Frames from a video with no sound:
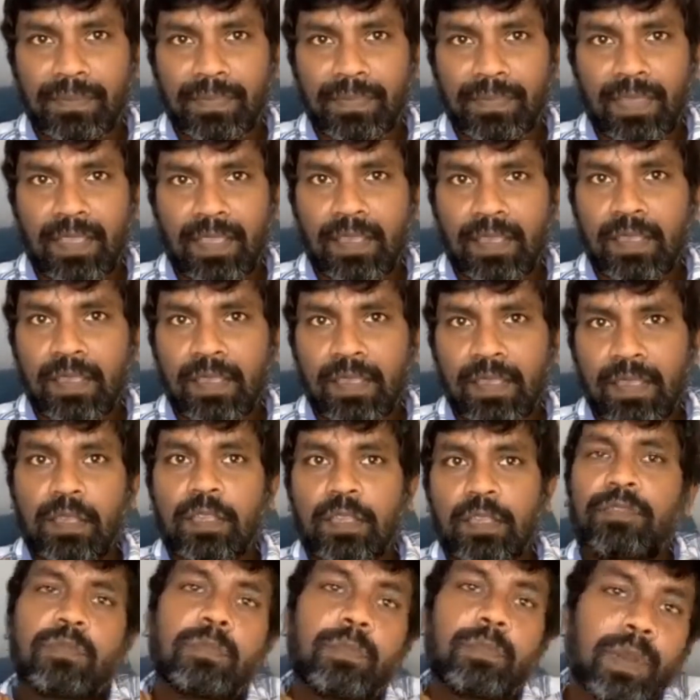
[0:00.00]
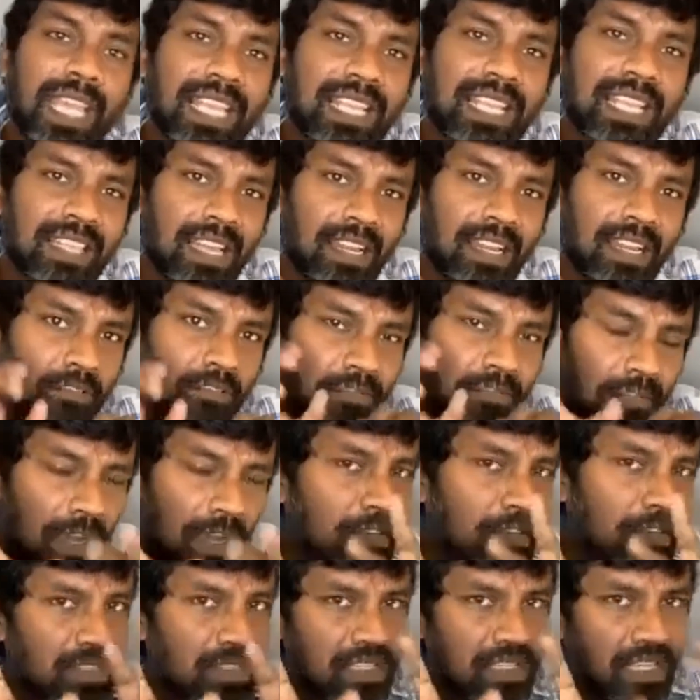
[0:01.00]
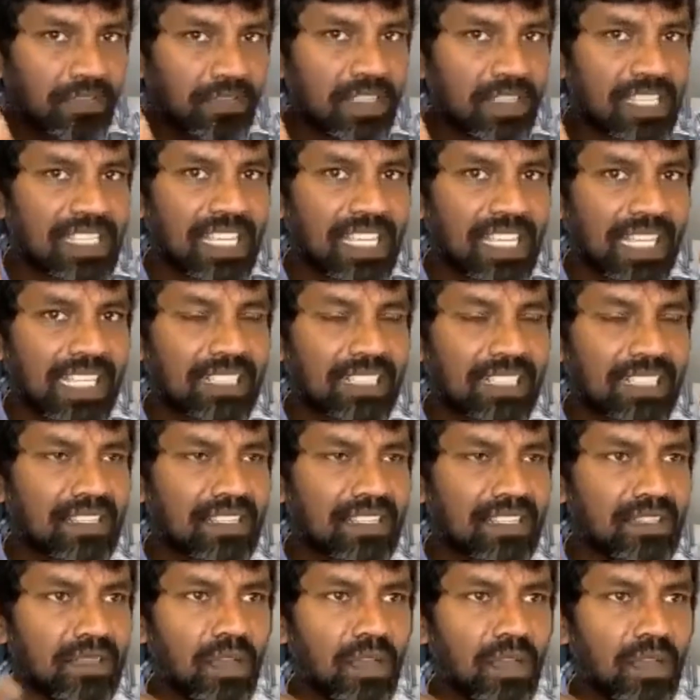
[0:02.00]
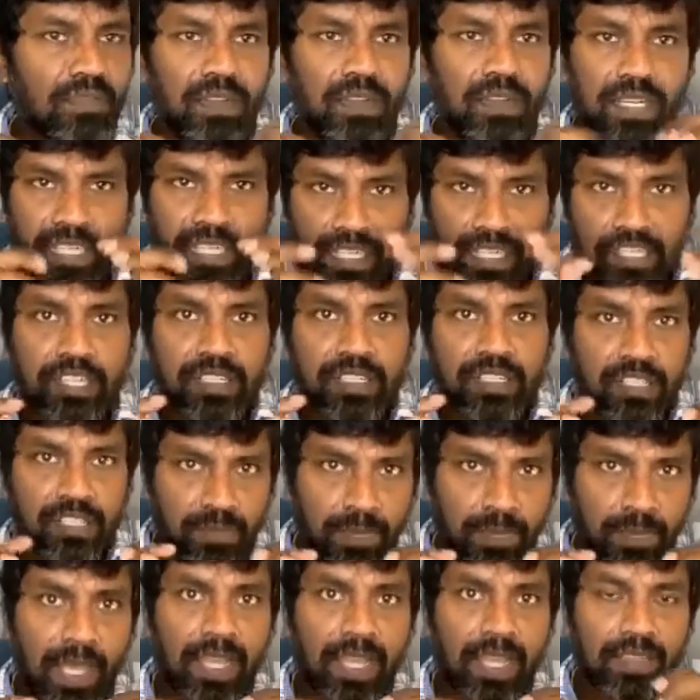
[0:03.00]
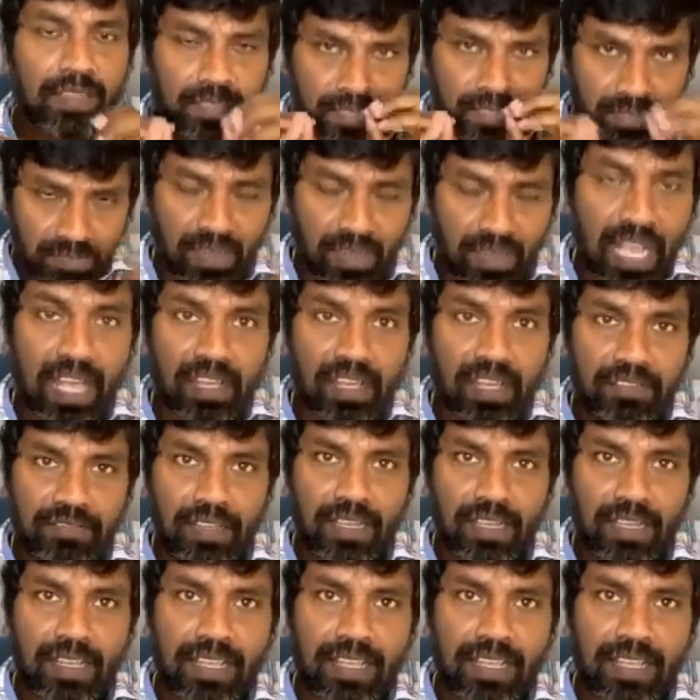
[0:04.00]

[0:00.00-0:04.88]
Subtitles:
If you break that 5 to 7 seconds of attention span that you have,